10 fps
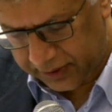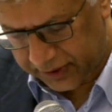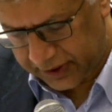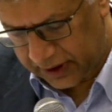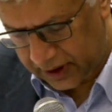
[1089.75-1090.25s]

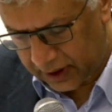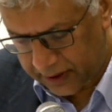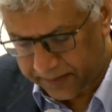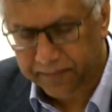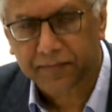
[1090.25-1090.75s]
see,
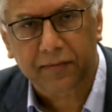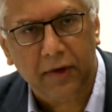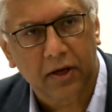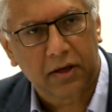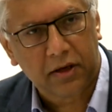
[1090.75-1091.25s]

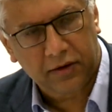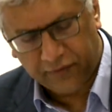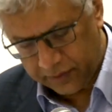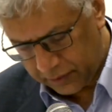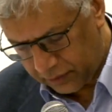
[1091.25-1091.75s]

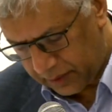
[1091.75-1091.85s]
from the